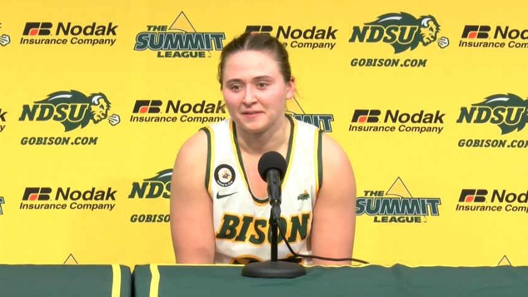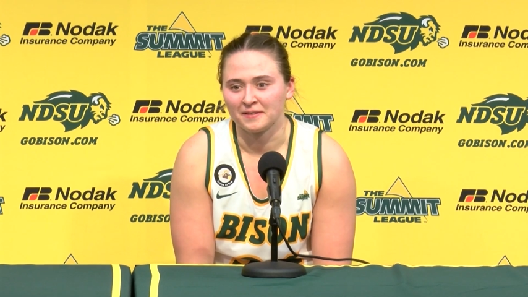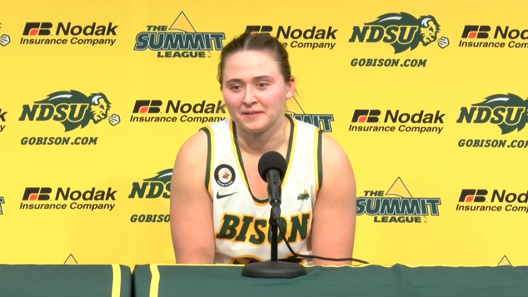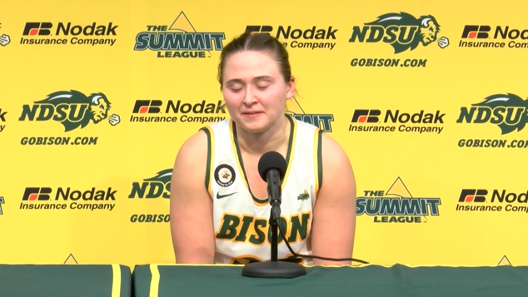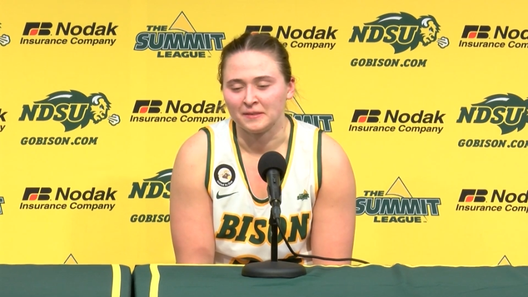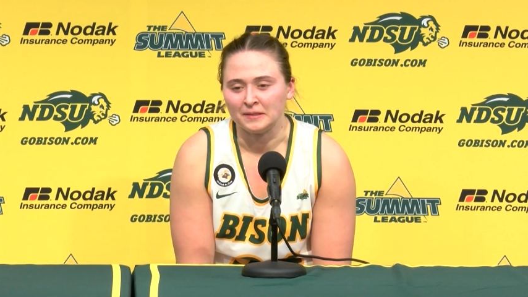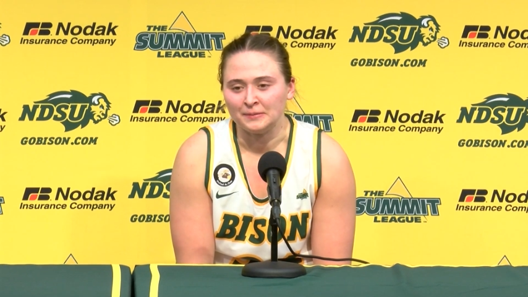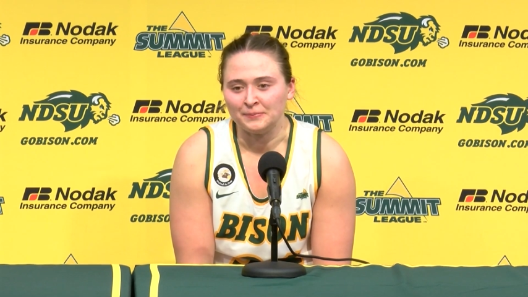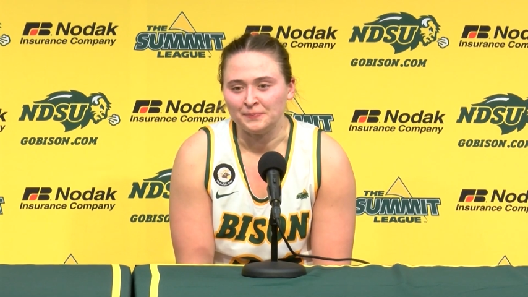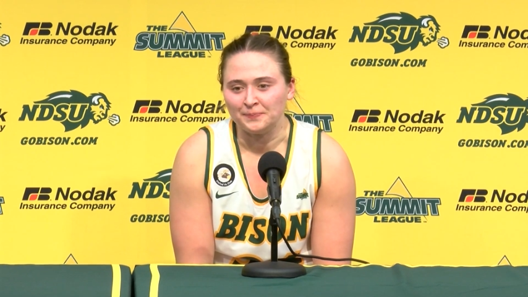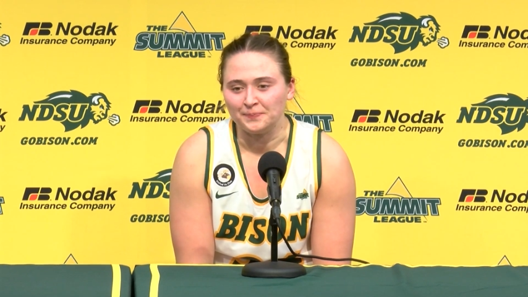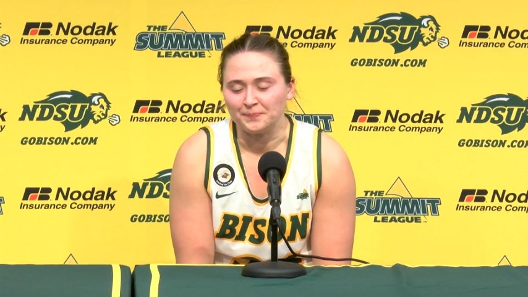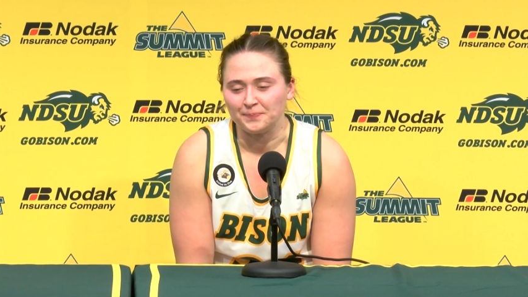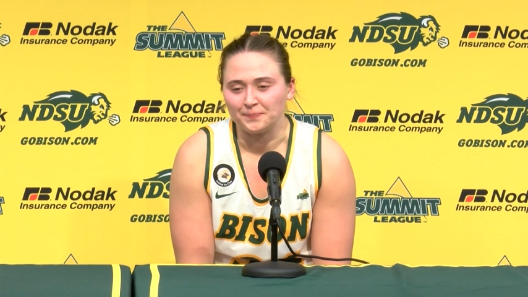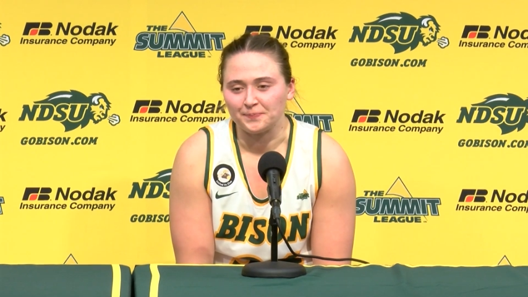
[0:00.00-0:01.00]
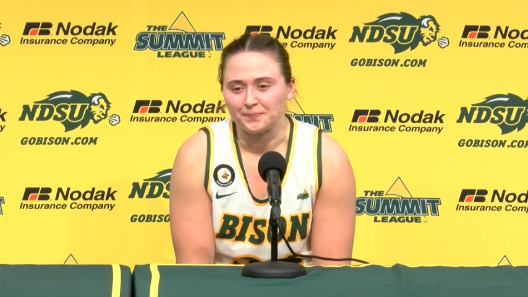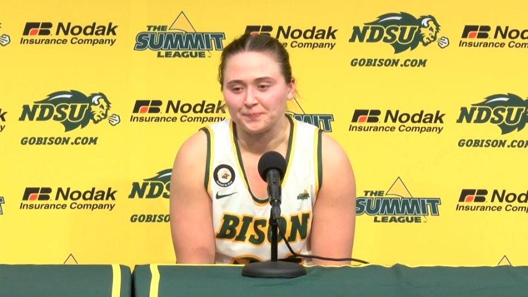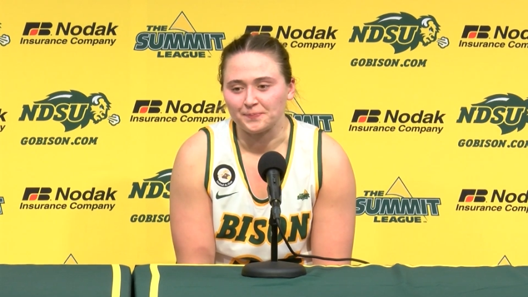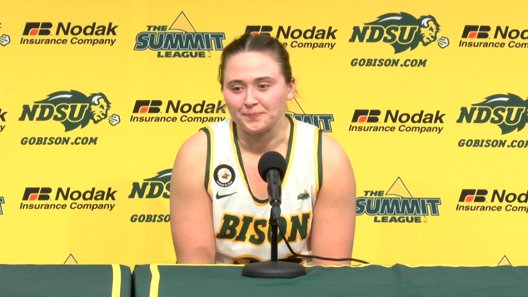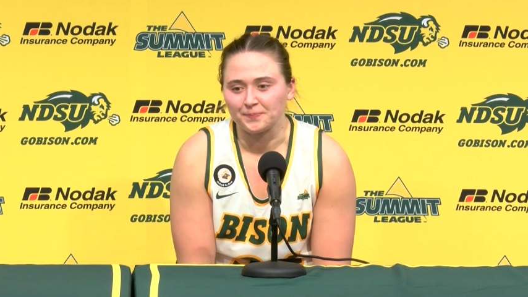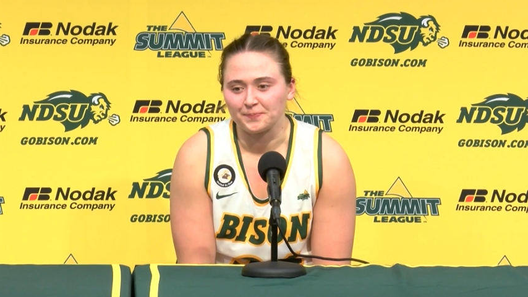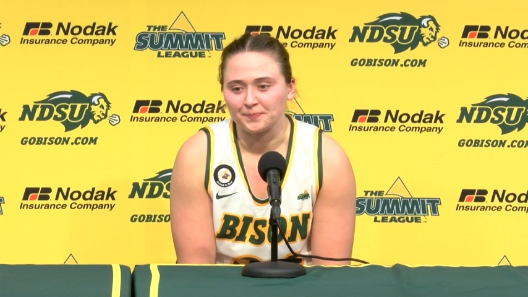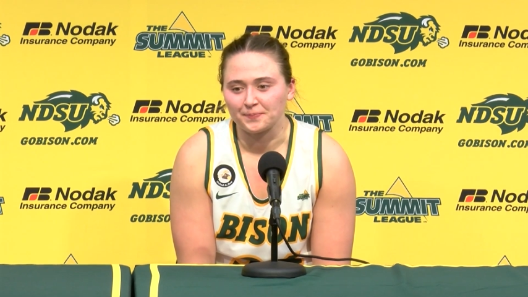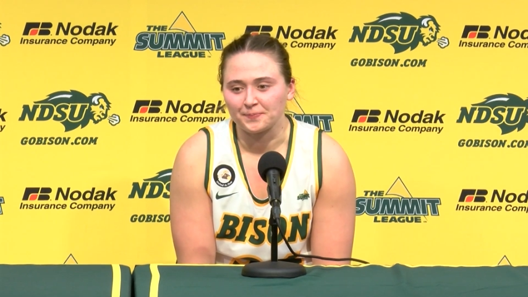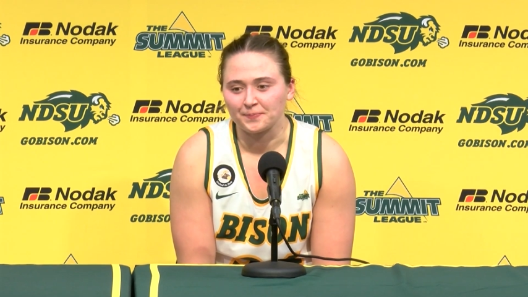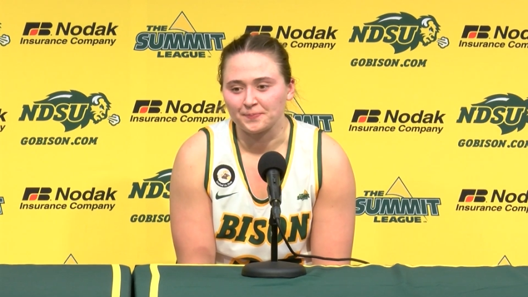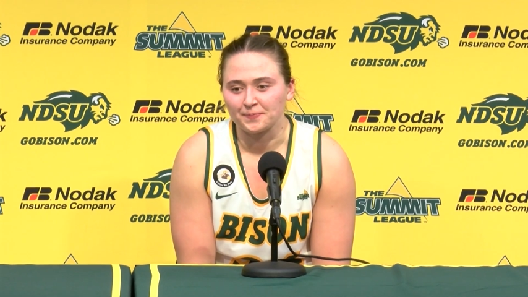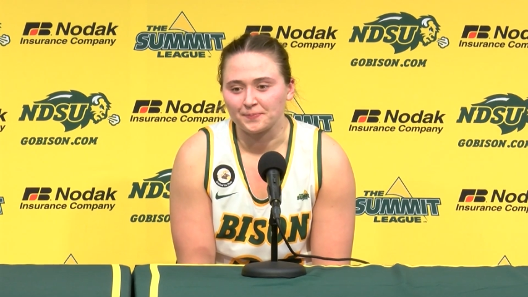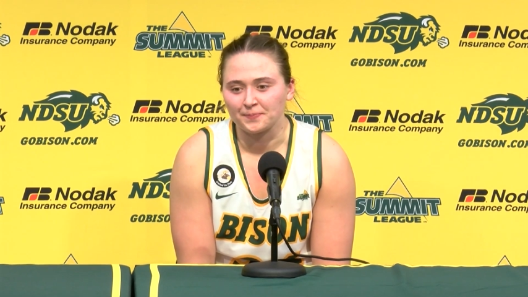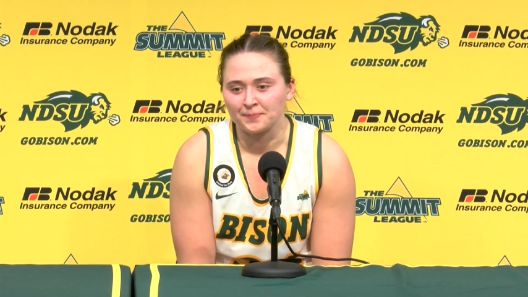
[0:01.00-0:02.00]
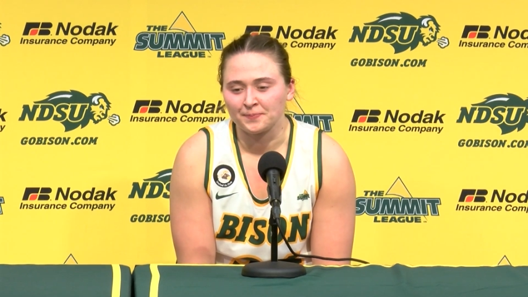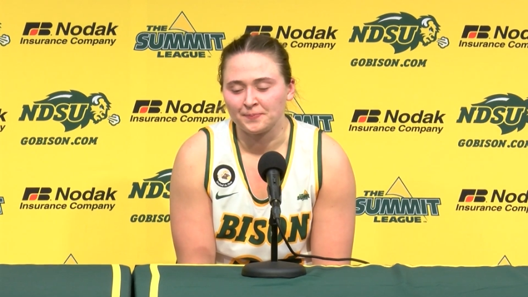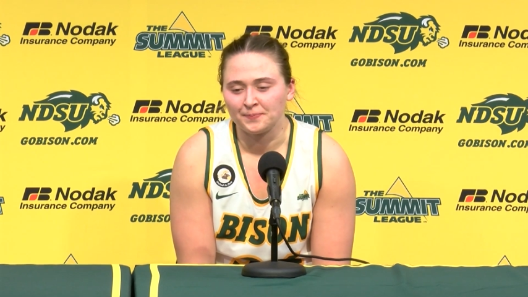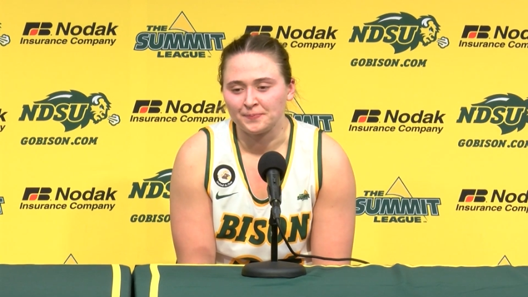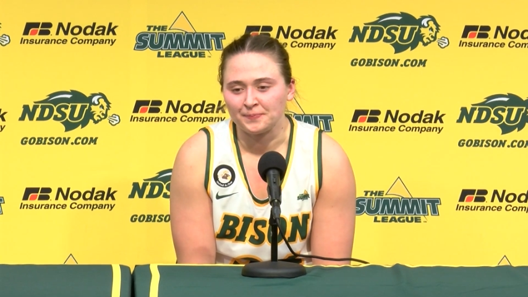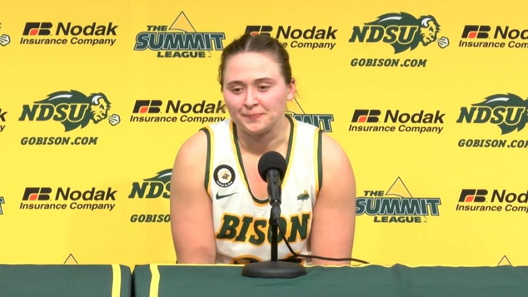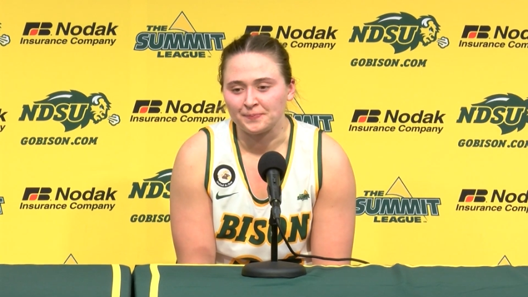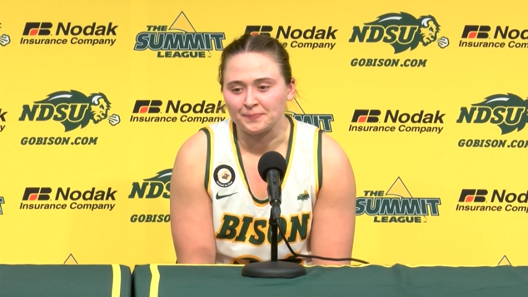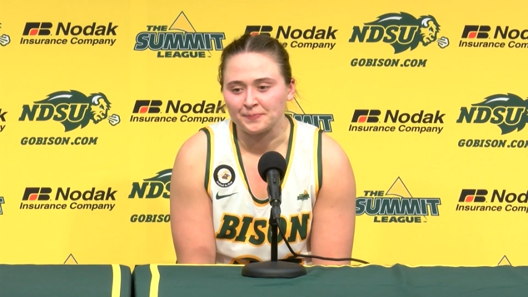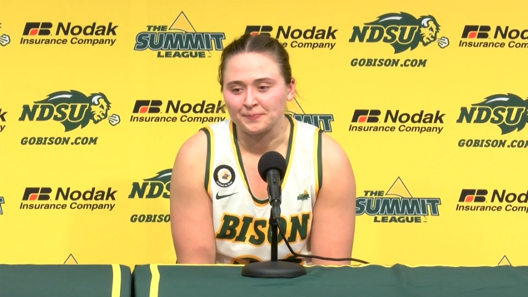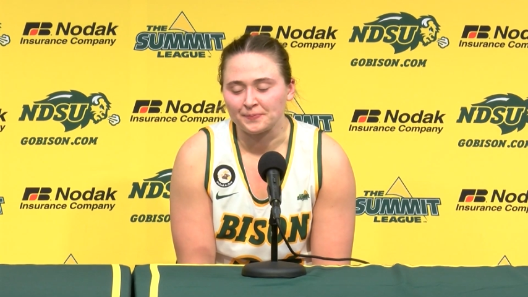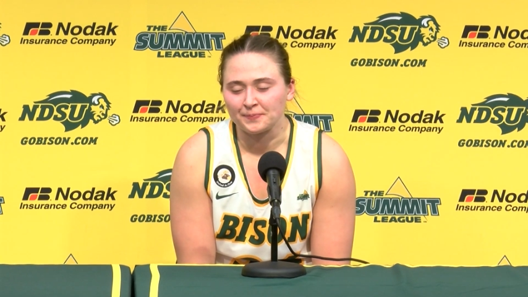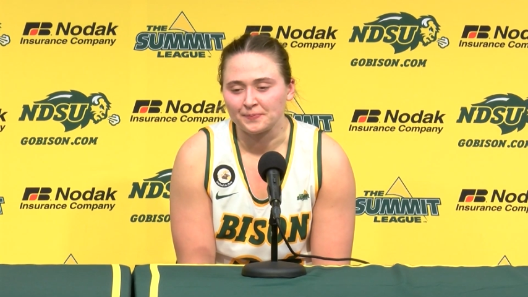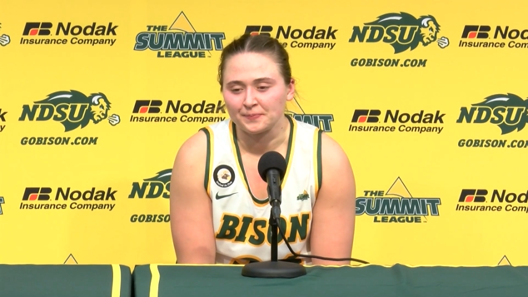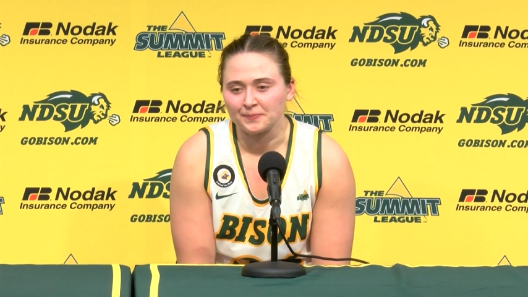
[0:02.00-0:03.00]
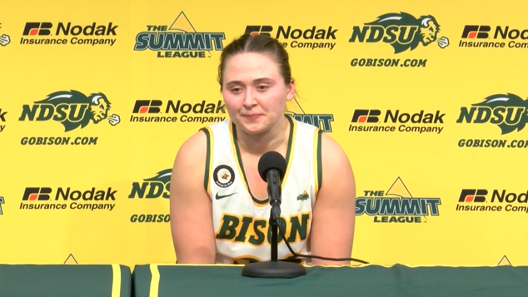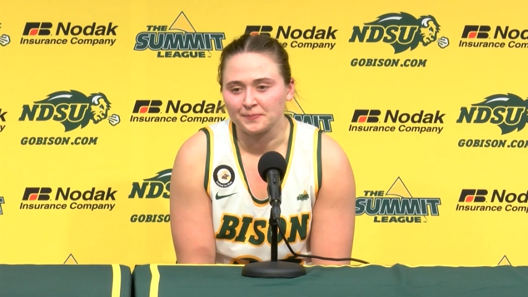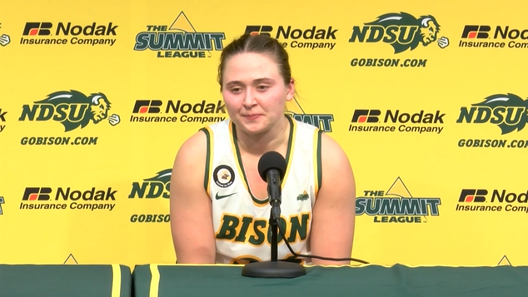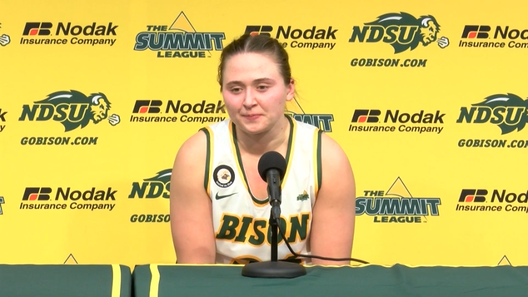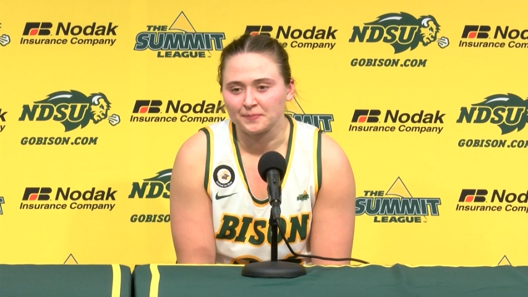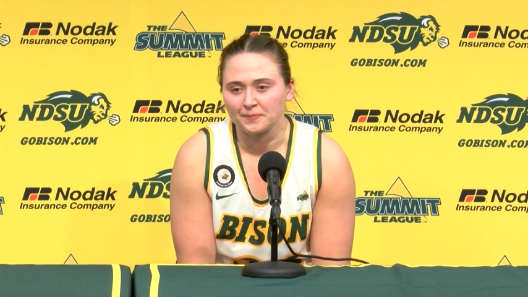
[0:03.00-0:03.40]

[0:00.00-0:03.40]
No one is speaking in this clip.